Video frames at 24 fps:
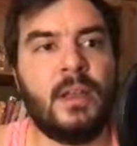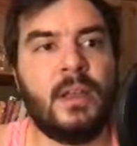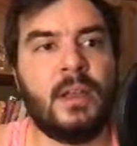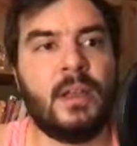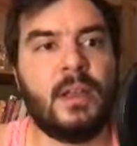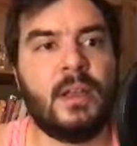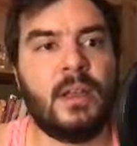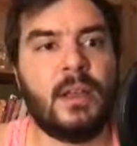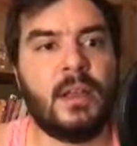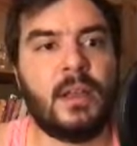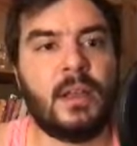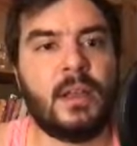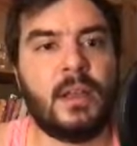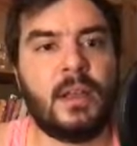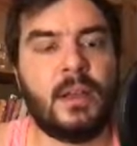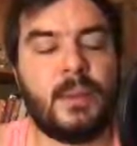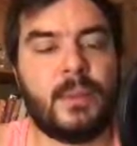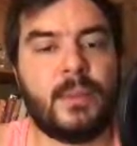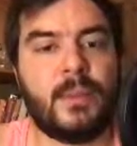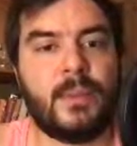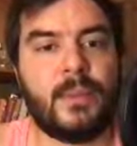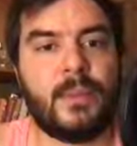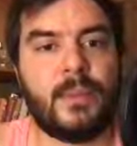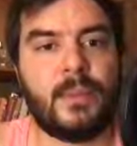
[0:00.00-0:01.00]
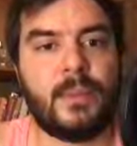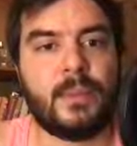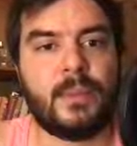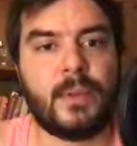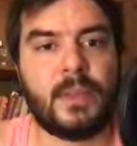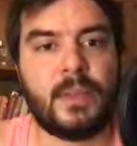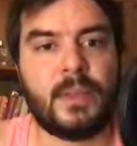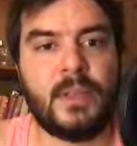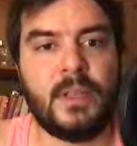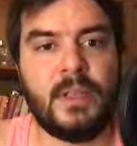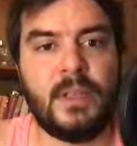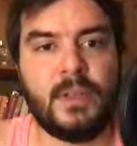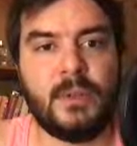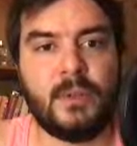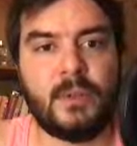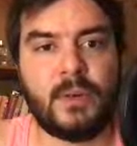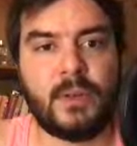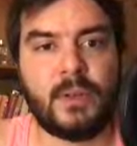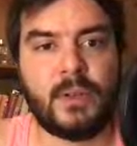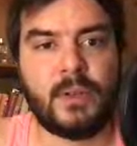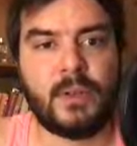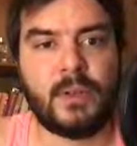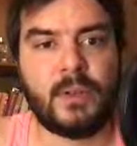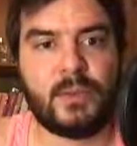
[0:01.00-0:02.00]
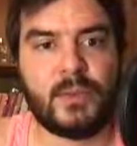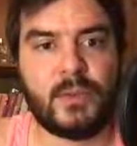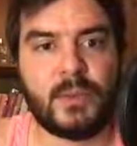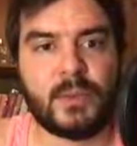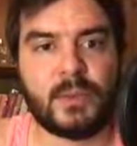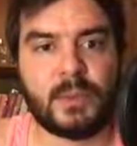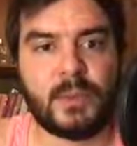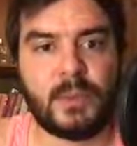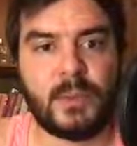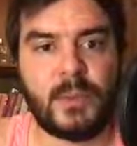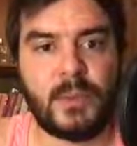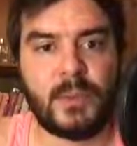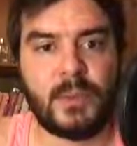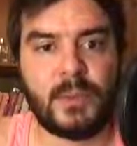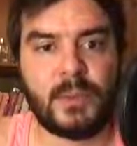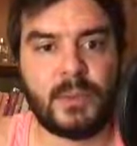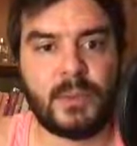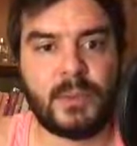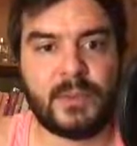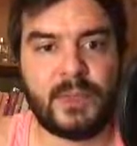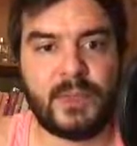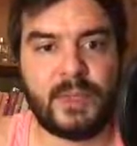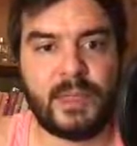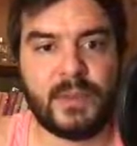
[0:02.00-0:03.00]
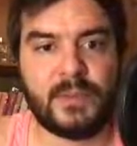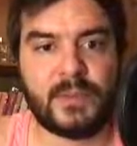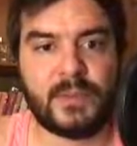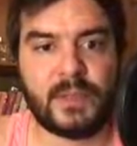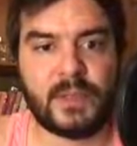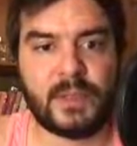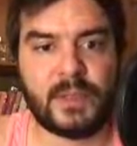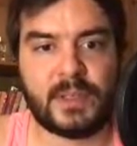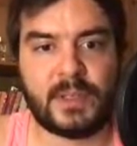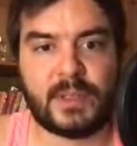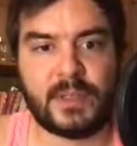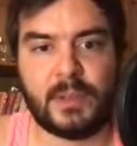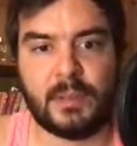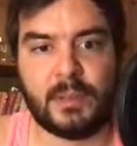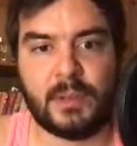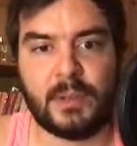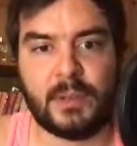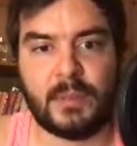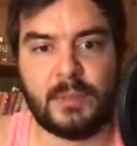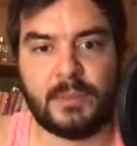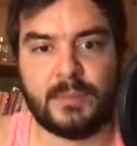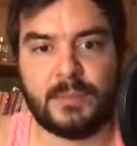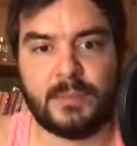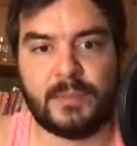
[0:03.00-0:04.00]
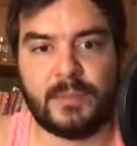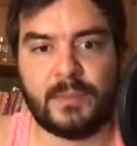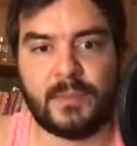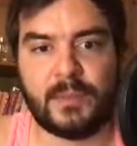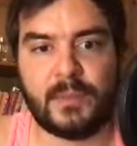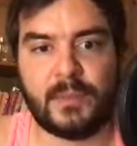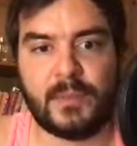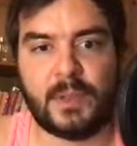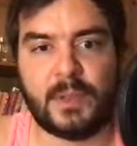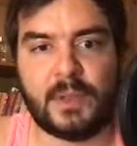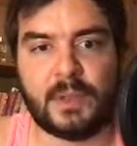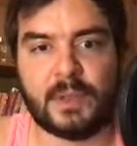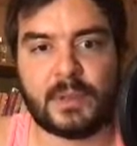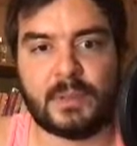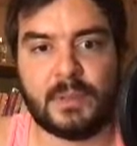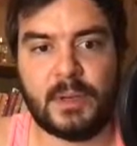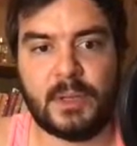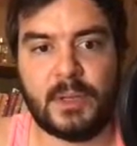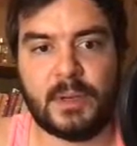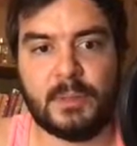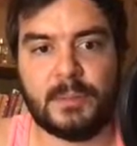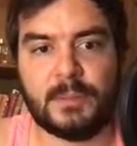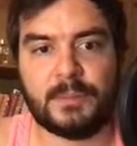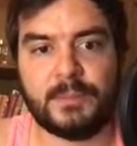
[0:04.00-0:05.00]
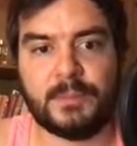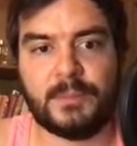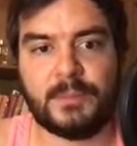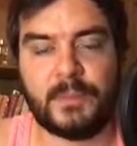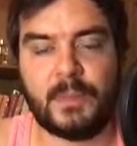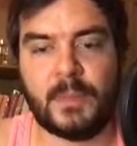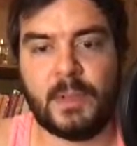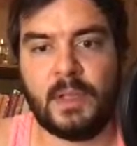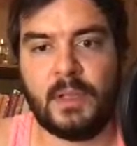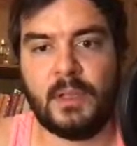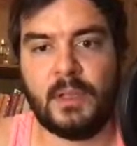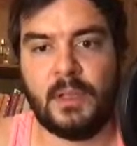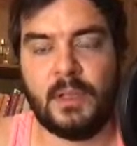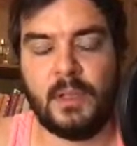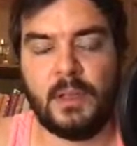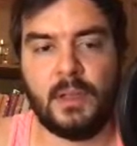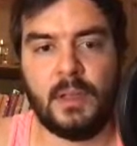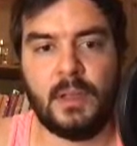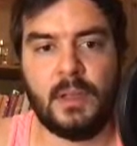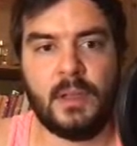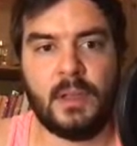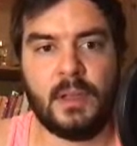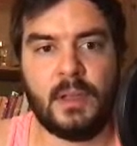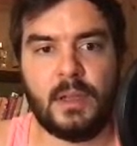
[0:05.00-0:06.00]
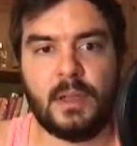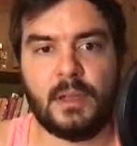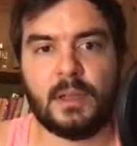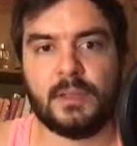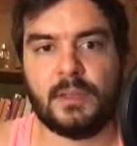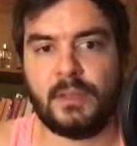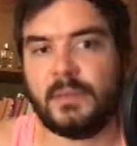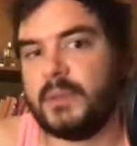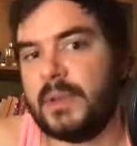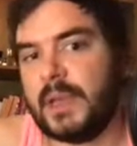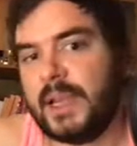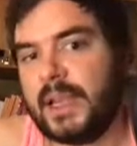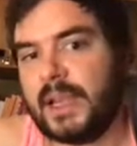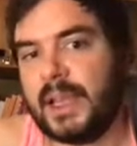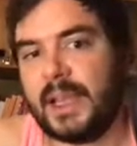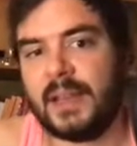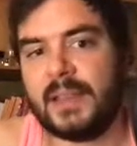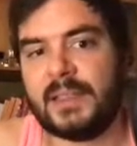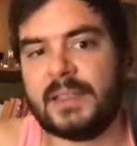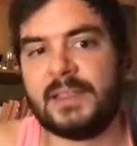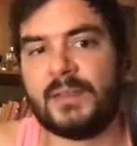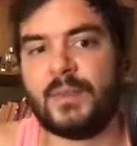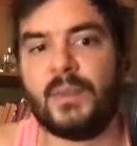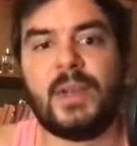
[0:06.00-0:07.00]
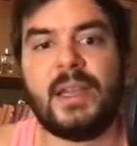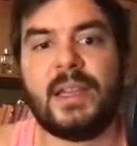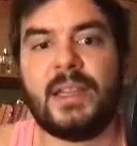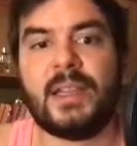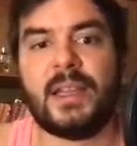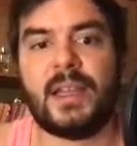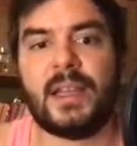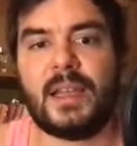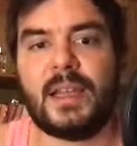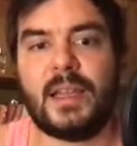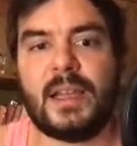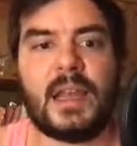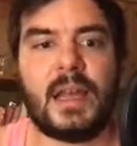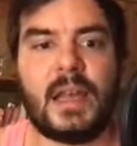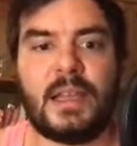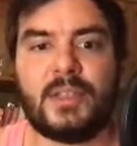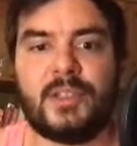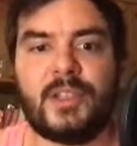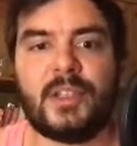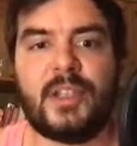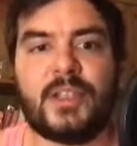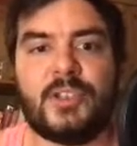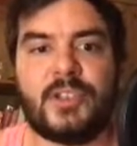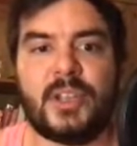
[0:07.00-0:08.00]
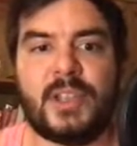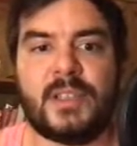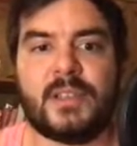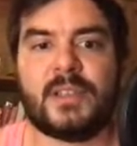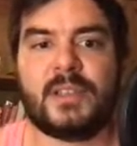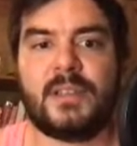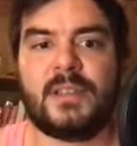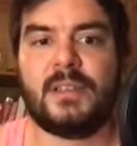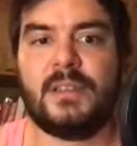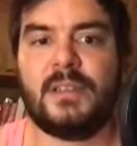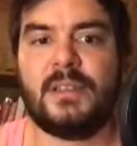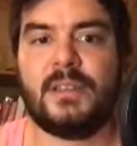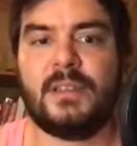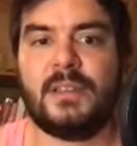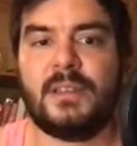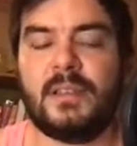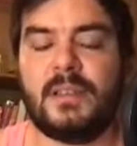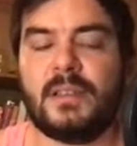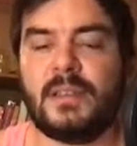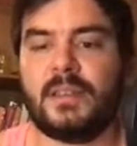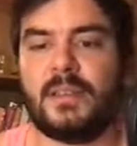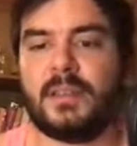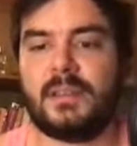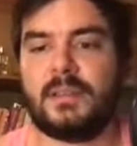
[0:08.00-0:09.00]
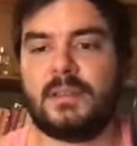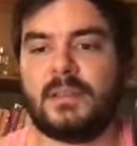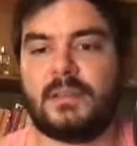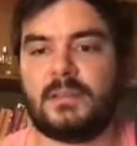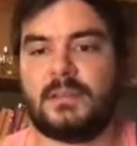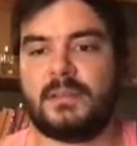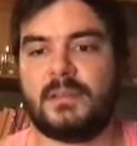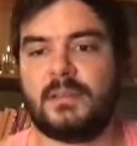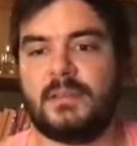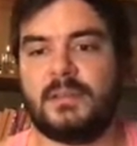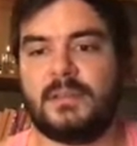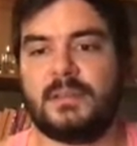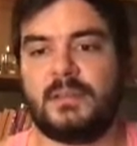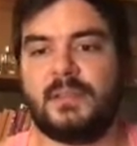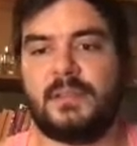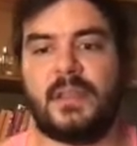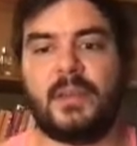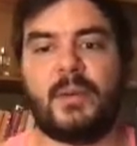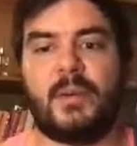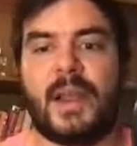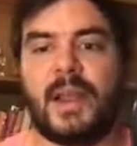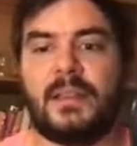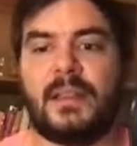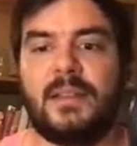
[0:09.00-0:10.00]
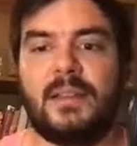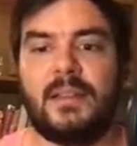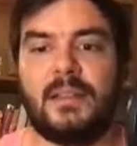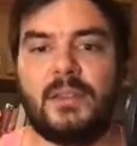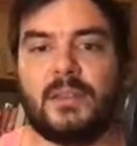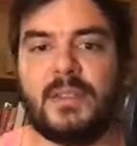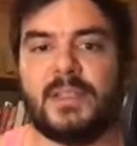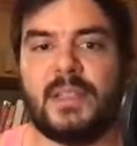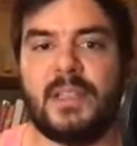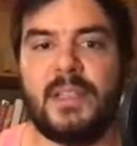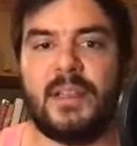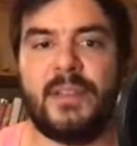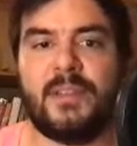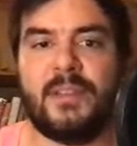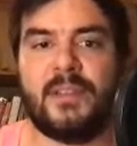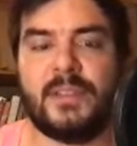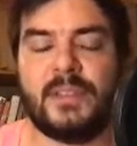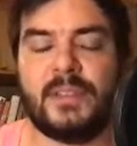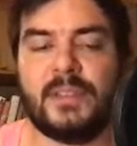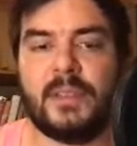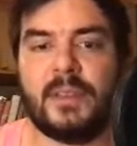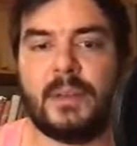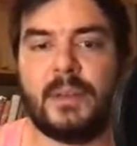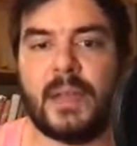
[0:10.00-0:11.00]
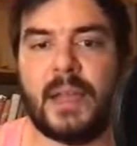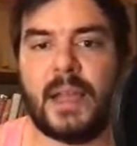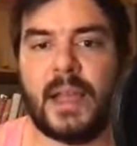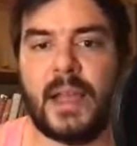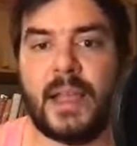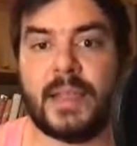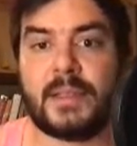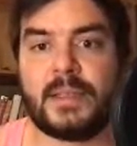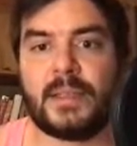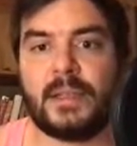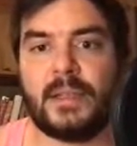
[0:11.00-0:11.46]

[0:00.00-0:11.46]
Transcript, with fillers: um, he wrote it in 2012 and he gives this example here as well. So again, this is really I, I just directly translated this Haskell